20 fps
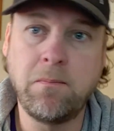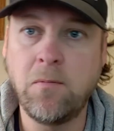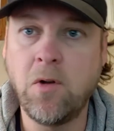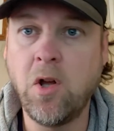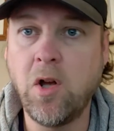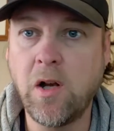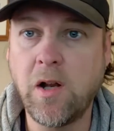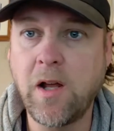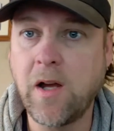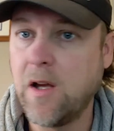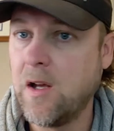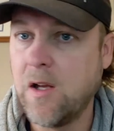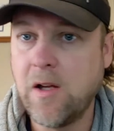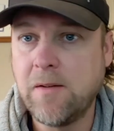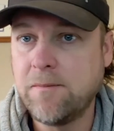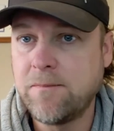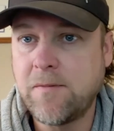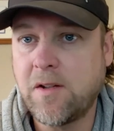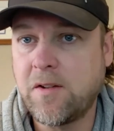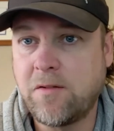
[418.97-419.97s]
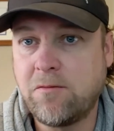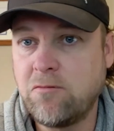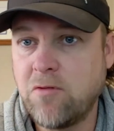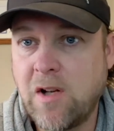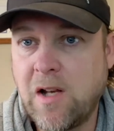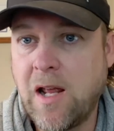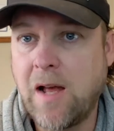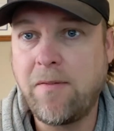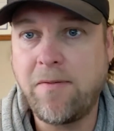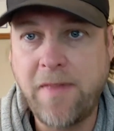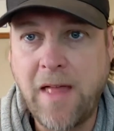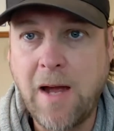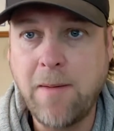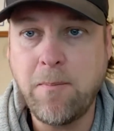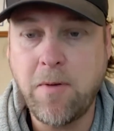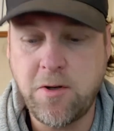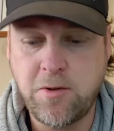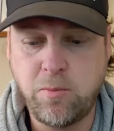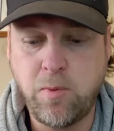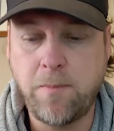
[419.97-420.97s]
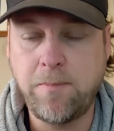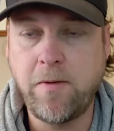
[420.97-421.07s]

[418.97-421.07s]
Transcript: earlier, doesn't really have that much web